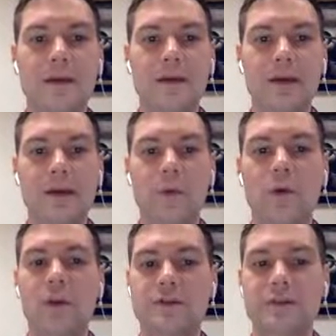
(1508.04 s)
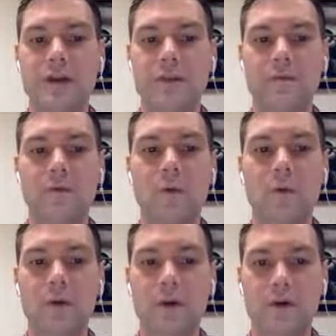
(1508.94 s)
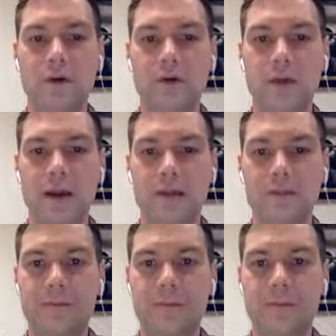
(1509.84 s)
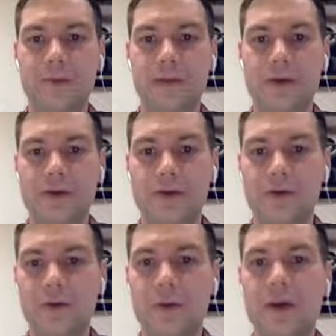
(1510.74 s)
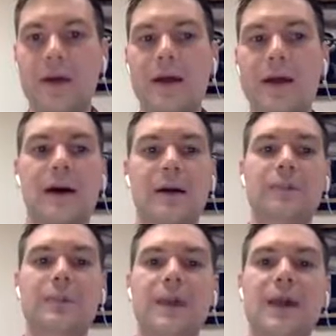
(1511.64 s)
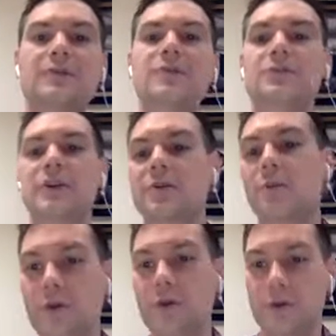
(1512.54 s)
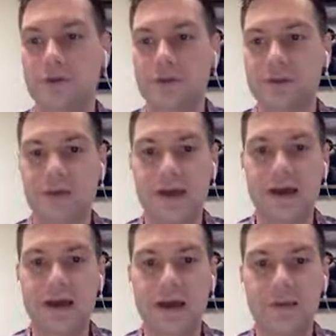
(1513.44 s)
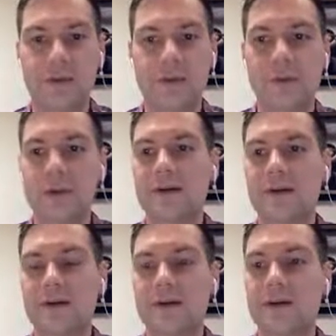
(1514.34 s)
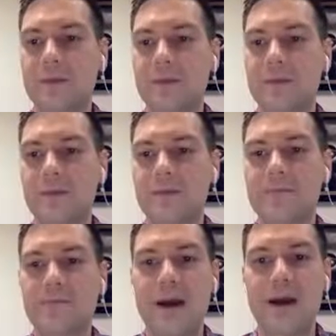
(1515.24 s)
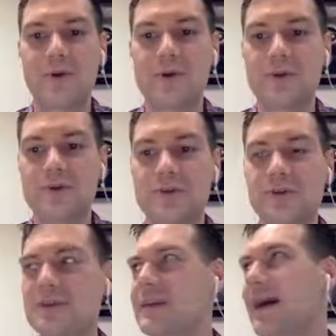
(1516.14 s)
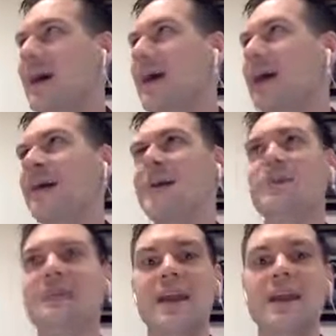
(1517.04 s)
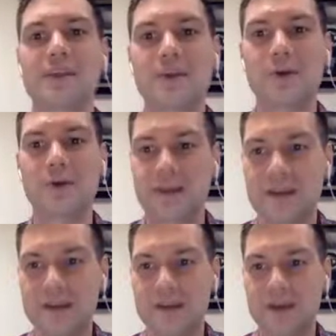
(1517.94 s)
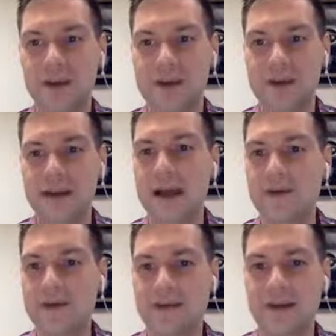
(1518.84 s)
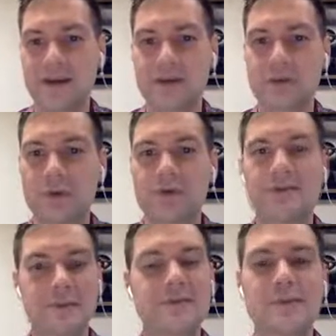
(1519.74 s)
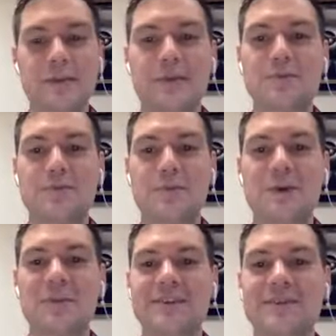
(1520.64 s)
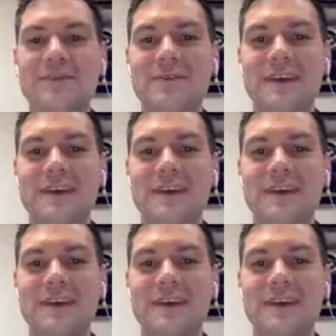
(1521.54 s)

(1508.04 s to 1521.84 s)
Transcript: and what it looks like for grading. All right, so as you start to create more docents, I think one of our power users, he's got 180 docents that he's created now this last school year. It's pretty impressive.